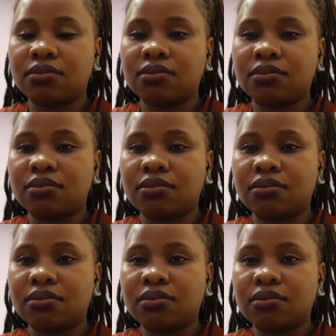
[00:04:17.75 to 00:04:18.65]

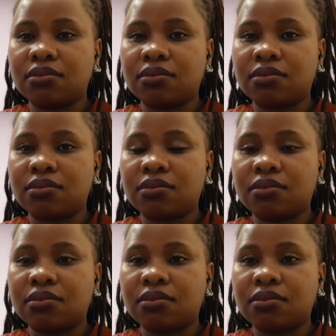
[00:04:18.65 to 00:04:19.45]
Nothing is said.